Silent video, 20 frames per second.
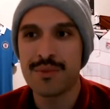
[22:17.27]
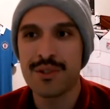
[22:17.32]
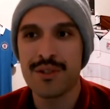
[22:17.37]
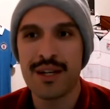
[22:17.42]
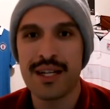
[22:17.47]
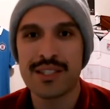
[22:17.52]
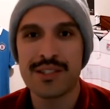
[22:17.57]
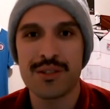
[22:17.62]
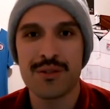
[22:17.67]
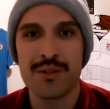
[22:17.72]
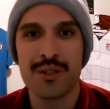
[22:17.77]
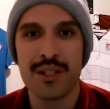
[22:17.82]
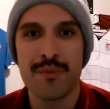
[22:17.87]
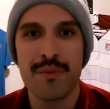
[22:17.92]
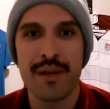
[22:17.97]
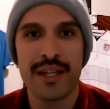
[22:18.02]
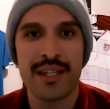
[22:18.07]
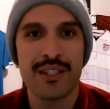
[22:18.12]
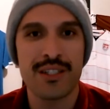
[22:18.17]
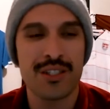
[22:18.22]
You guys are really
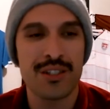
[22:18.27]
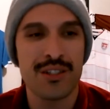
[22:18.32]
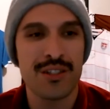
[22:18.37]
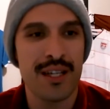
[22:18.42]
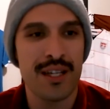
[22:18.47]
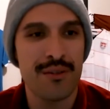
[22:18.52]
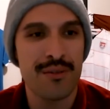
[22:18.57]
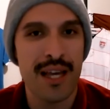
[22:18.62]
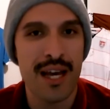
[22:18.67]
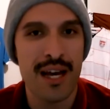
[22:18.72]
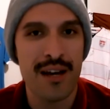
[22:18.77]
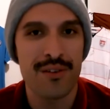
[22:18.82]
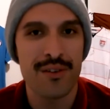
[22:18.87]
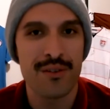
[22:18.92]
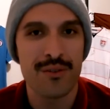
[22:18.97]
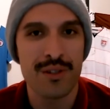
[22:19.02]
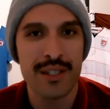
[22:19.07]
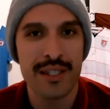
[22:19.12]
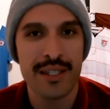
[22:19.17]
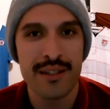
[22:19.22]
making sure that we have a
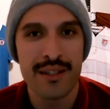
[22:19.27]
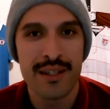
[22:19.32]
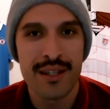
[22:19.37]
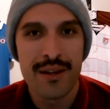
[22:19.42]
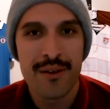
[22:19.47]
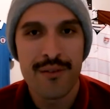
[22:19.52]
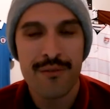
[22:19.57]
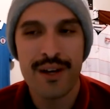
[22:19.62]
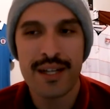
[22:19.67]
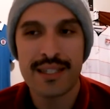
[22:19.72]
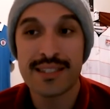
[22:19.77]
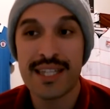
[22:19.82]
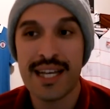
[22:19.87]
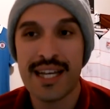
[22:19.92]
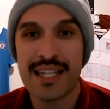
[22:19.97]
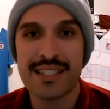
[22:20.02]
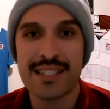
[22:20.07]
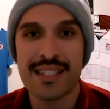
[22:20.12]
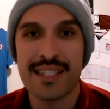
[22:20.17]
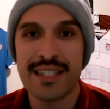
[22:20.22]
really
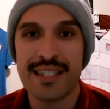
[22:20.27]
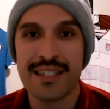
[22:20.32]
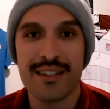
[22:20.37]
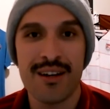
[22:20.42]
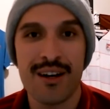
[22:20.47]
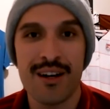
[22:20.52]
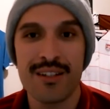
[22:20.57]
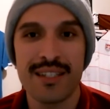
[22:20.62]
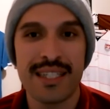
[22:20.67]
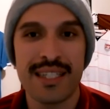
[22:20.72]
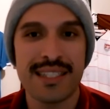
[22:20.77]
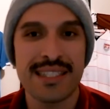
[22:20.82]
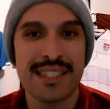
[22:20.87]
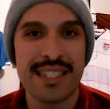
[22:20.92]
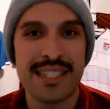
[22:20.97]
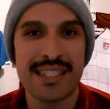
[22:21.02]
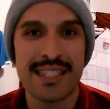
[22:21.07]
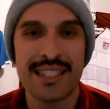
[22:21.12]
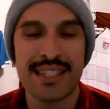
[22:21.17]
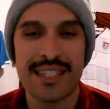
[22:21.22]
fantastic holiday
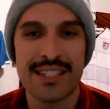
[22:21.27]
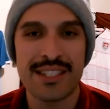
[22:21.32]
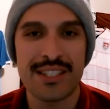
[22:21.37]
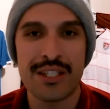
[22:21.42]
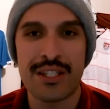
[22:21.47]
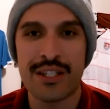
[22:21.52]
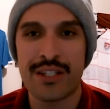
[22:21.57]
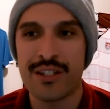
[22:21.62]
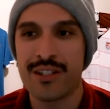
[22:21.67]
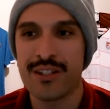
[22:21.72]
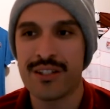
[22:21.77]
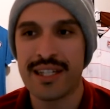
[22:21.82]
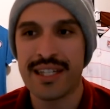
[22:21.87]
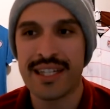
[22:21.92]
season this year.